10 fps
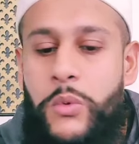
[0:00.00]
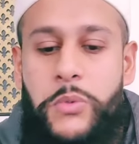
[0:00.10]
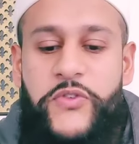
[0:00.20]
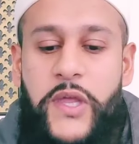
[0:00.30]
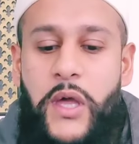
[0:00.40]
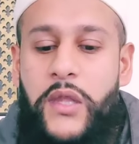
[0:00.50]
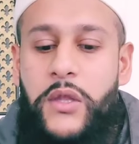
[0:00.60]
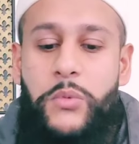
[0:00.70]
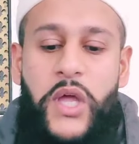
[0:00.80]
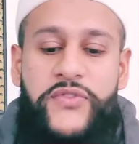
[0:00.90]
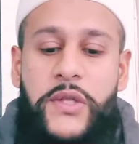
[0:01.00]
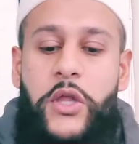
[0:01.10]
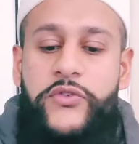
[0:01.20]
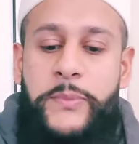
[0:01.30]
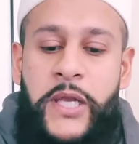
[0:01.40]
We say, Allah, we ask
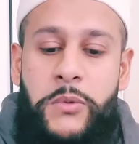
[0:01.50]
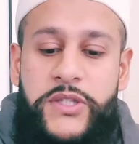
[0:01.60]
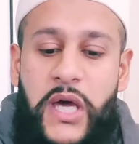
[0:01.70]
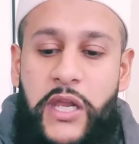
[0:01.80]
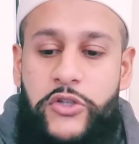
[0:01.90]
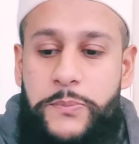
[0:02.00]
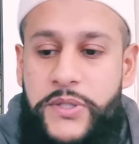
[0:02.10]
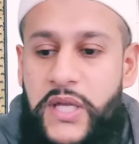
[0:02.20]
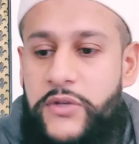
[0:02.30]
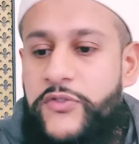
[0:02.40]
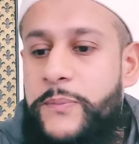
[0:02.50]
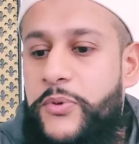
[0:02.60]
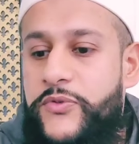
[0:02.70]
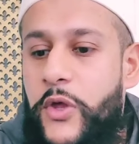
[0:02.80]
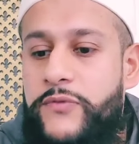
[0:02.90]
Allah subhanahu wa ta'ala to protect us
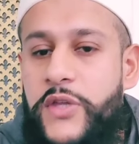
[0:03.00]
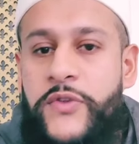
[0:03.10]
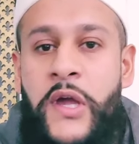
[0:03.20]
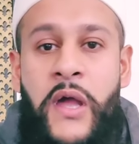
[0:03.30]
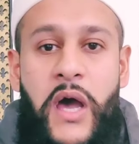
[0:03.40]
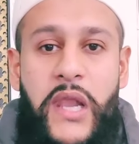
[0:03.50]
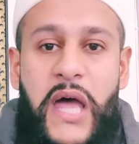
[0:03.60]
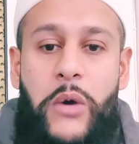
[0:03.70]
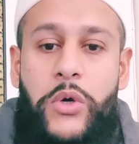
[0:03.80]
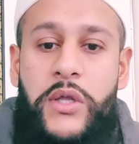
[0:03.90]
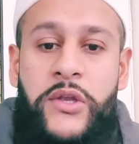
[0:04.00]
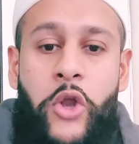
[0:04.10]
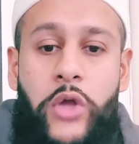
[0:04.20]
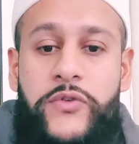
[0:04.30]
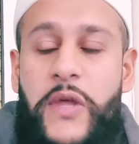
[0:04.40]
and preserve us. Allow
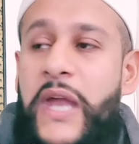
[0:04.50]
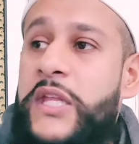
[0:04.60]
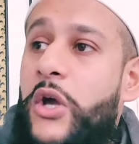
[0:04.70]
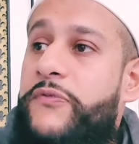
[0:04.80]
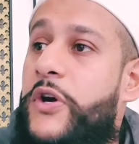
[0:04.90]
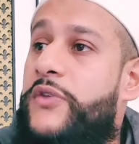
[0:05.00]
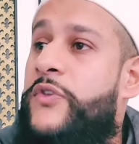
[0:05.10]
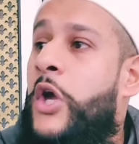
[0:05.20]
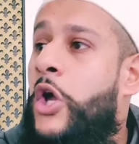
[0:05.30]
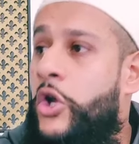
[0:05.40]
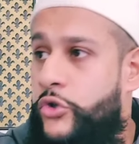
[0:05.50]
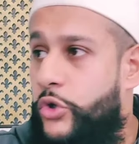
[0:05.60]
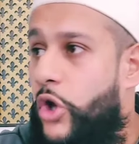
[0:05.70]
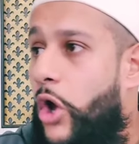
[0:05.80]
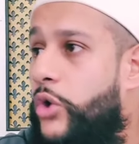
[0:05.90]
not any of us
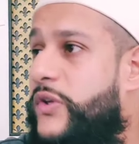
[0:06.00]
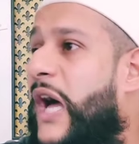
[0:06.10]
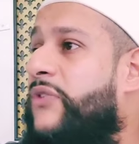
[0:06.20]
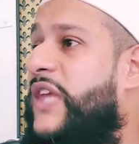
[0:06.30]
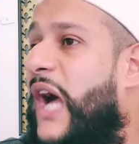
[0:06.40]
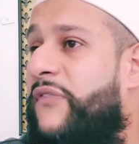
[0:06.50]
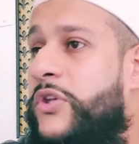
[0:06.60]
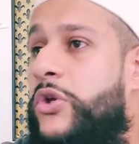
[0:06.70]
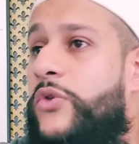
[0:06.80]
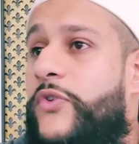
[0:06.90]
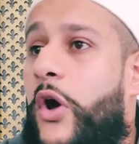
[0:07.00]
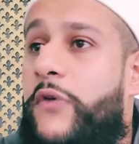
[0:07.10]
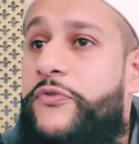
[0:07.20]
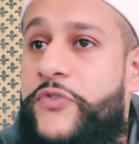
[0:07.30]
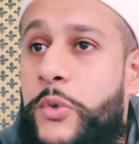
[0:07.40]
to go down the avenues
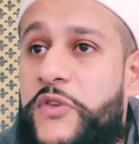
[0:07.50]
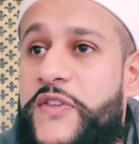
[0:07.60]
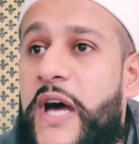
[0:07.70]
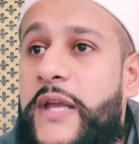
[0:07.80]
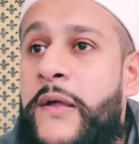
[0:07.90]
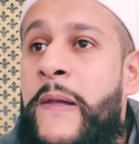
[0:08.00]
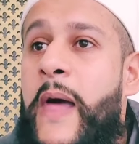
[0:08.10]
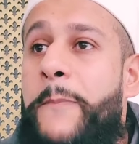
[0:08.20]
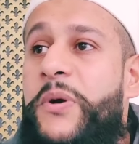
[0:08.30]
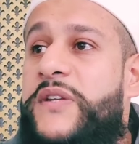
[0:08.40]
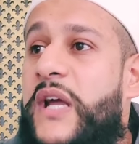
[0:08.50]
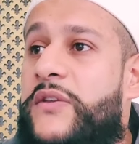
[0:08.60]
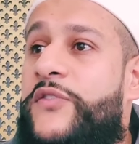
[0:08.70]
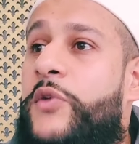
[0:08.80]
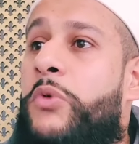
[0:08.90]
of suicide, and
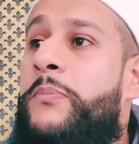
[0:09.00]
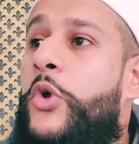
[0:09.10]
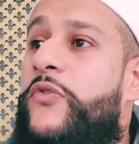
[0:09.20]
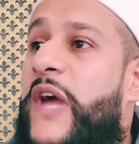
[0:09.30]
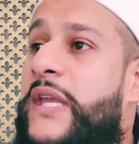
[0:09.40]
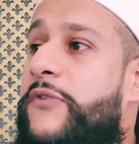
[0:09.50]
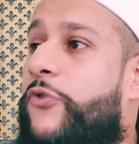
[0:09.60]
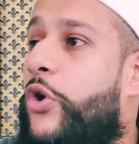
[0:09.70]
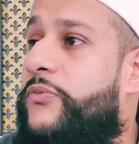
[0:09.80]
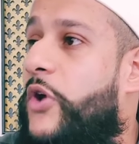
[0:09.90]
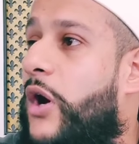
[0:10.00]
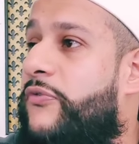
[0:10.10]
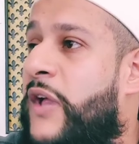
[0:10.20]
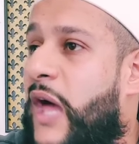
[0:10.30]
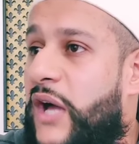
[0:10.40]
protect us and remove any forms
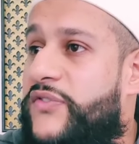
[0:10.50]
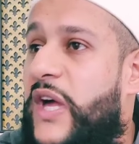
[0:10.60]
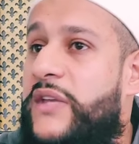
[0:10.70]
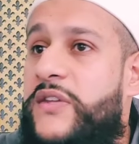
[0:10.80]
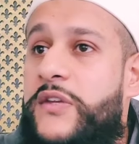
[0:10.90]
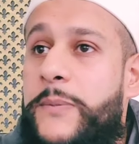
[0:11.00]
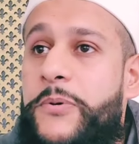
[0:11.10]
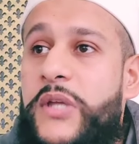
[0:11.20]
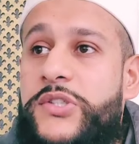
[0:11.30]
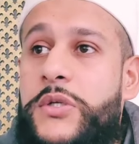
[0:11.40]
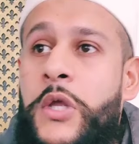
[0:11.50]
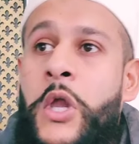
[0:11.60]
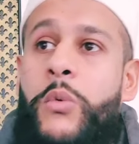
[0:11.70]
of anxiety and depression.